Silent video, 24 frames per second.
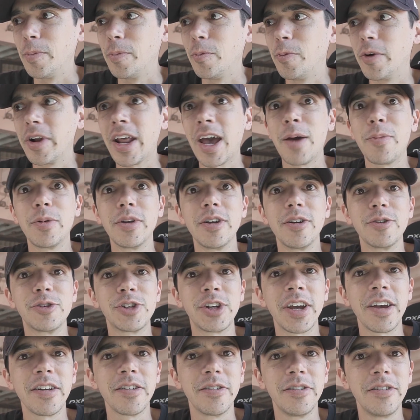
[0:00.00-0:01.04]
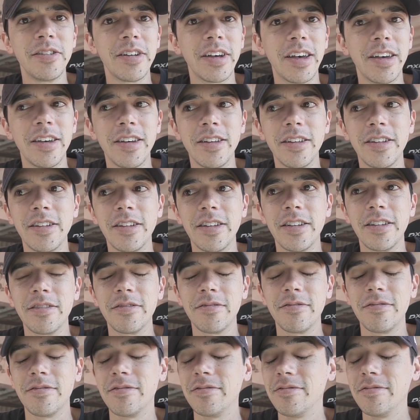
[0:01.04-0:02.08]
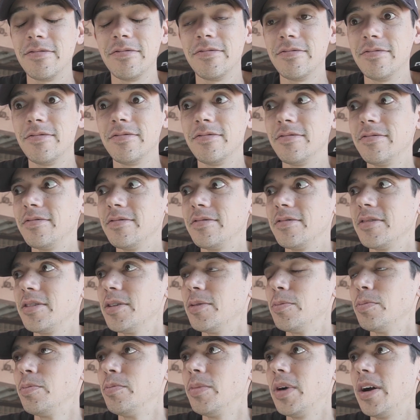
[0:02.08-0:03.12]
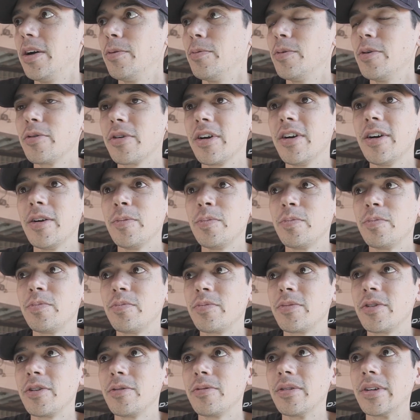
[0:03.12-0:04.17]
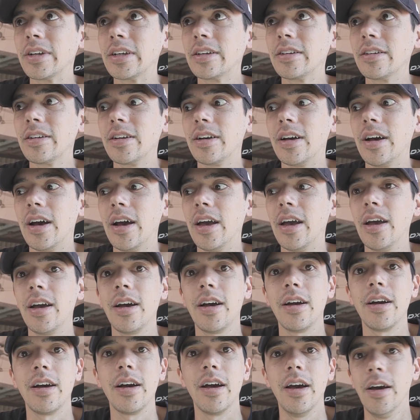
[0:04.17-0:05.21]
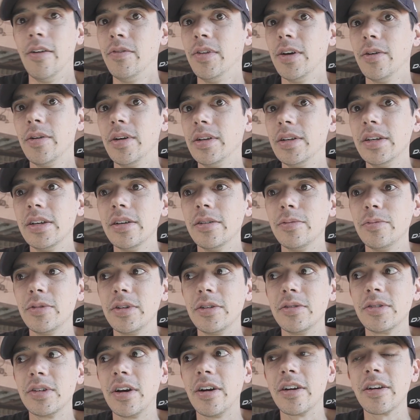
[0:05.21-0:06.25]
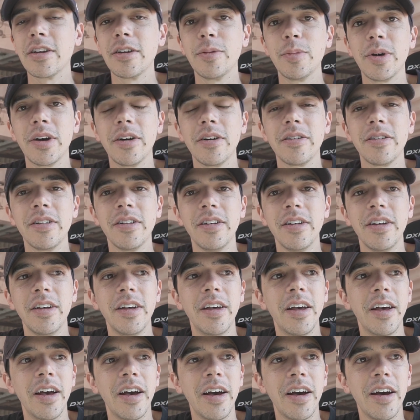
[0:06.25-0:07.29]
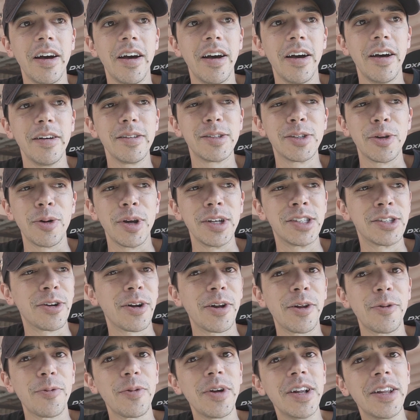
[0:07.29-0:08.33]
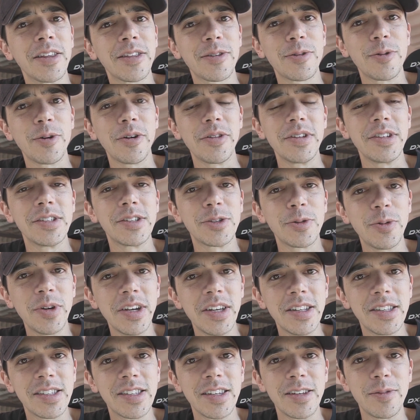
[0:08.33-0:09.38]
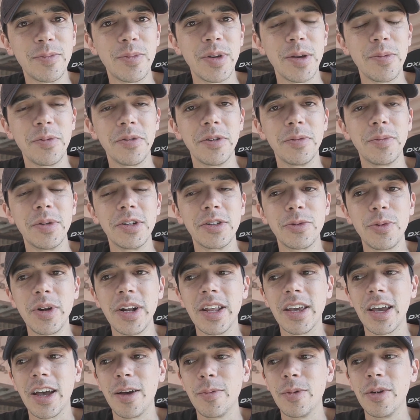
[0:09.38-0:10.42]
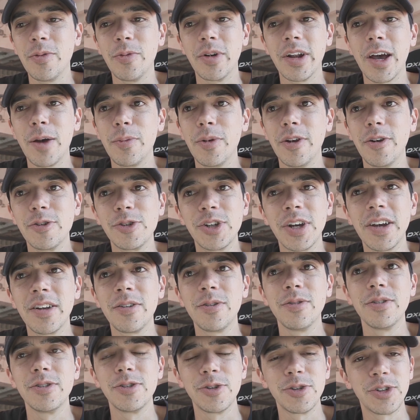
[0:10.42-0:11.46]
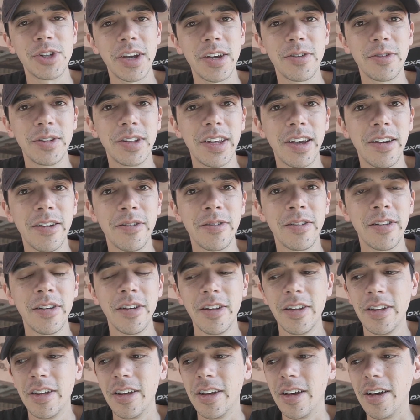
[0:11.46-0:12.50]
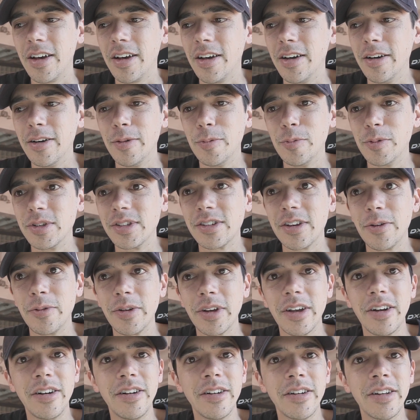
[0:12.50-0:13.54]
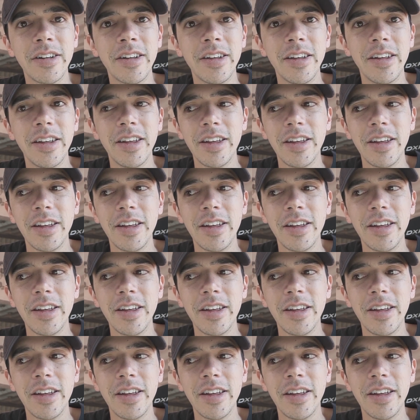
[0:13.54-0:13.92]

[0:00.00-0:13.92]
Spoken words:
What happened to your channel?" And I woke up going, I have no idea. What are you talking about? So I started reading through all these tweets that people had been tweeting at me. What happened to your channel? Is your channel down? What's going on?